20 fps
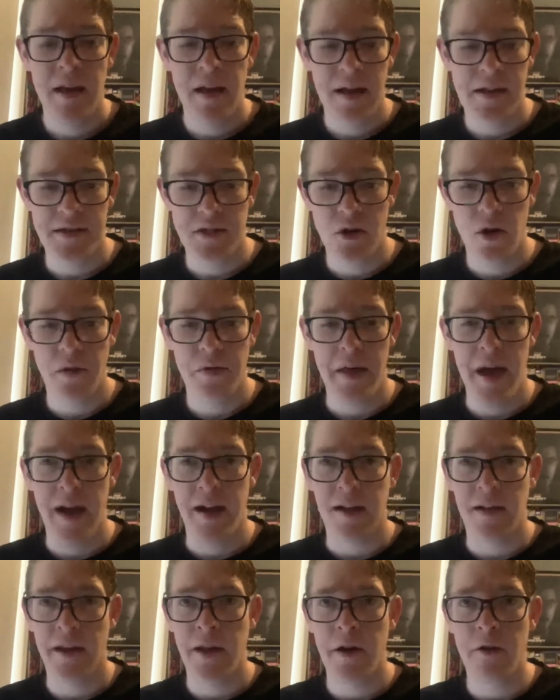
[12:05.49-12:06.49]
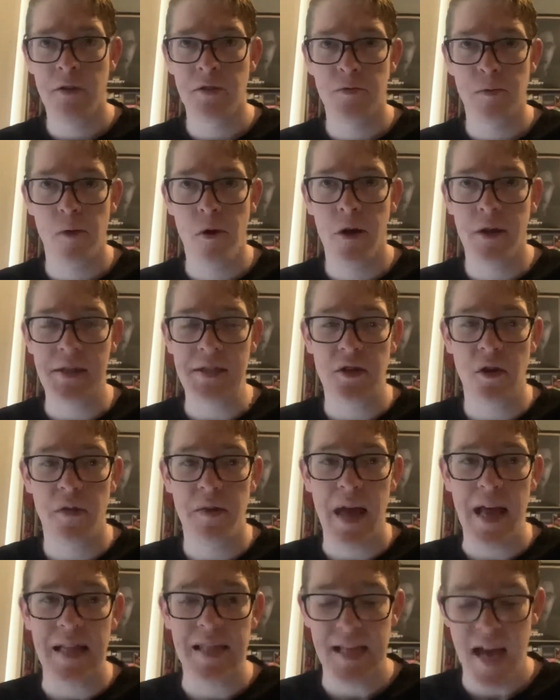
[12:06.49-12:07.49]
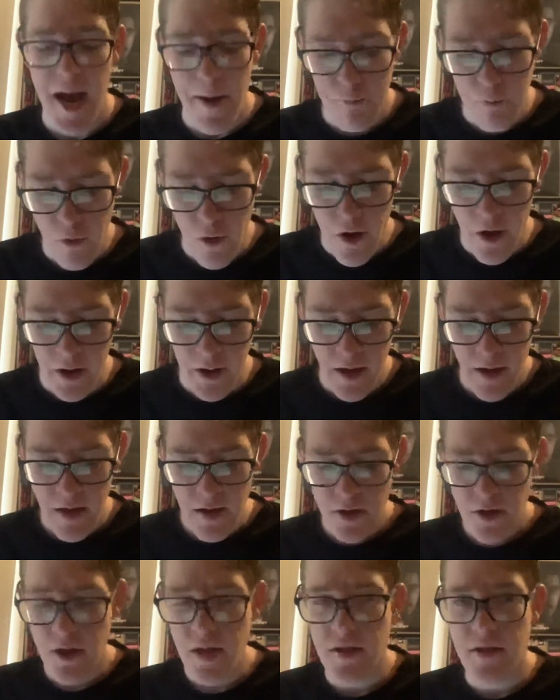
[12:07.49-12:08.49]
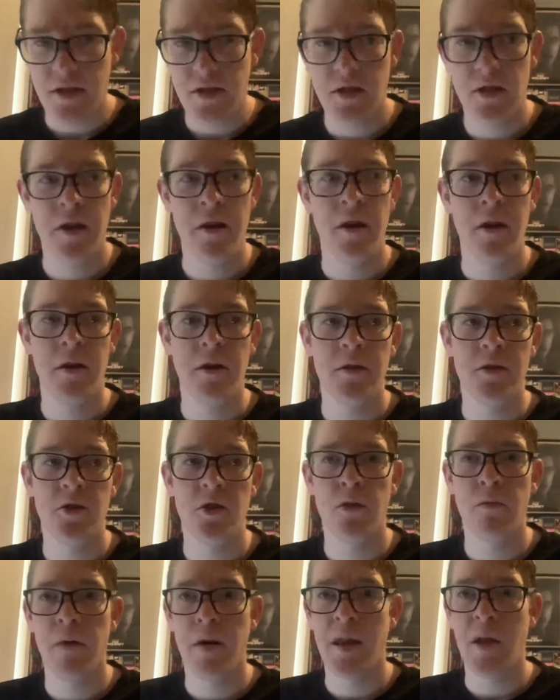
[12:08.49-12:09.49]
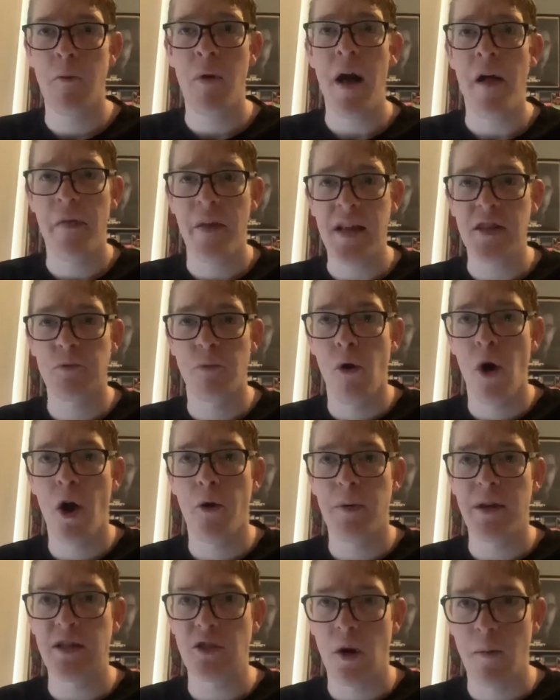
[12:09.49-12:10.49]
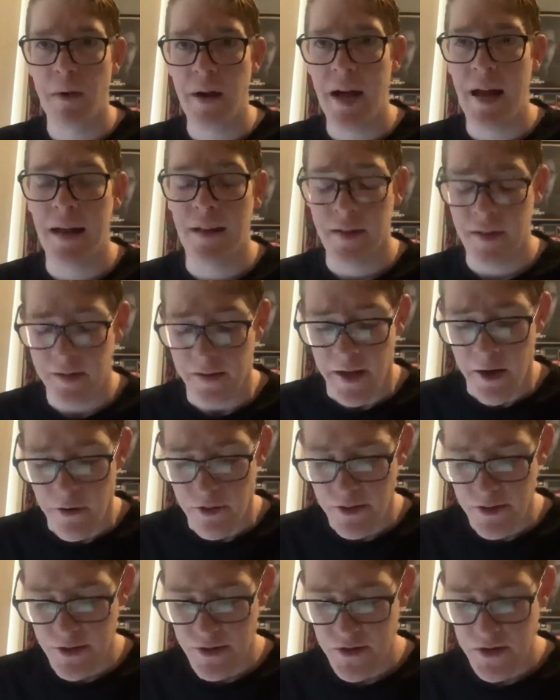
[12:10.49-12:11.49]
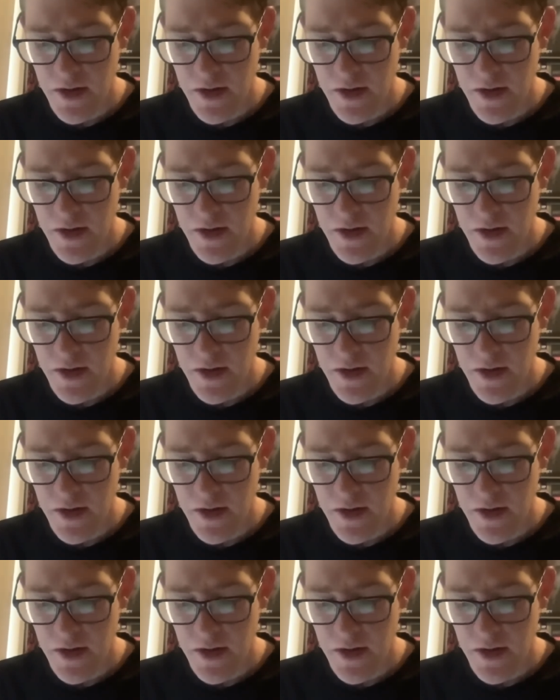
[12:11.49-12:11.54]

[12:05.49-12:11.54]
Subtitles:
He's got that clearance work, he's got that tap work, just to do really well, and that's why we dominated the clearances.